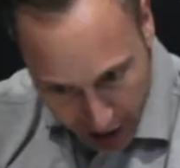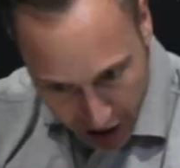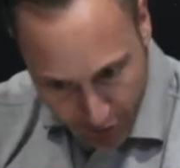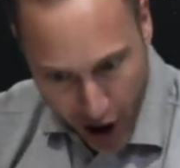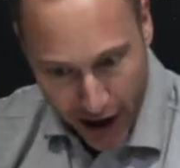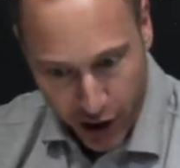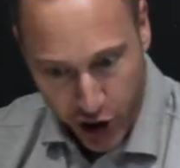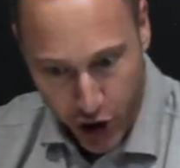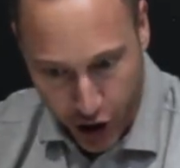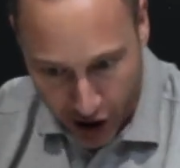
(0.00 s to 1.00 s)
I'm gonna give you
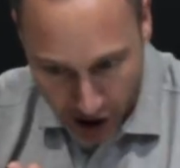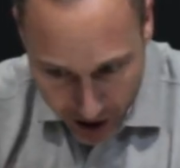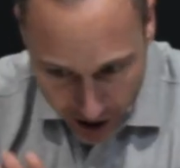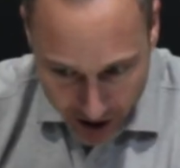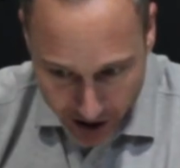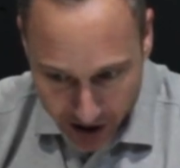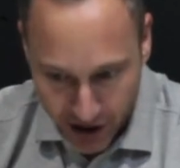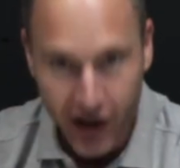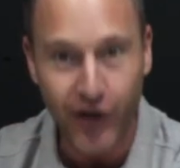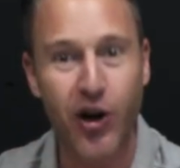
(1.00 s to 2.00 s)
attitude.
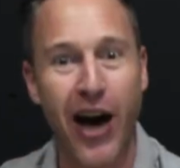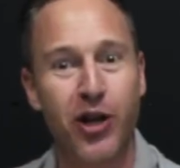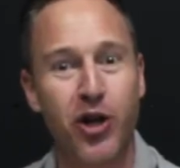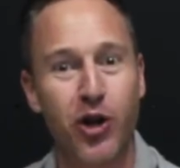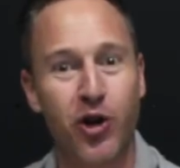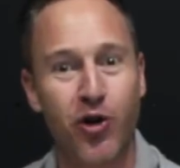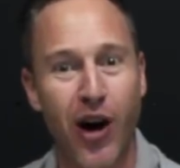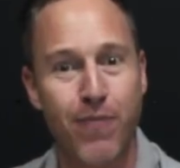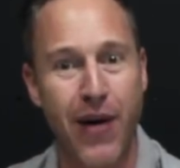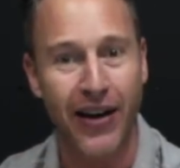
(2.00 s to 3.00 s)
Gives you attitude
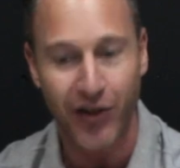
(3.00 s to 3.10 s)
straight back.